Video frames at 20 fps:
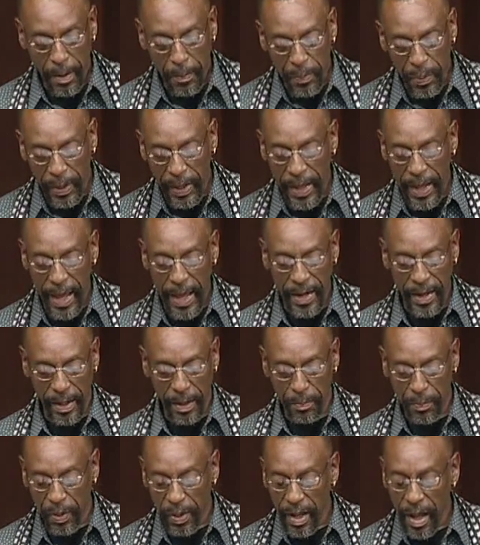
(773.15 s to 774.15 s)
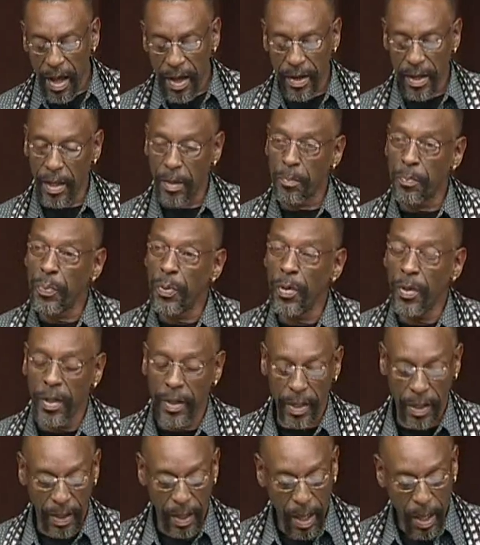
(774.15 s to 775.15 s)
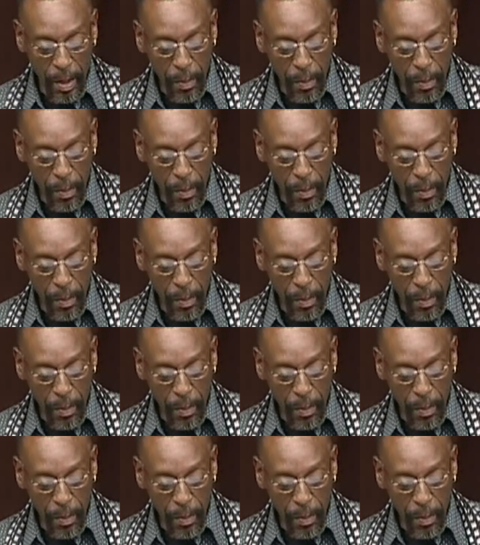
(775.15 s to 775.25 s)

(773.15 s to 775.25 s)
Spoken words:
planning, plotting, pulling,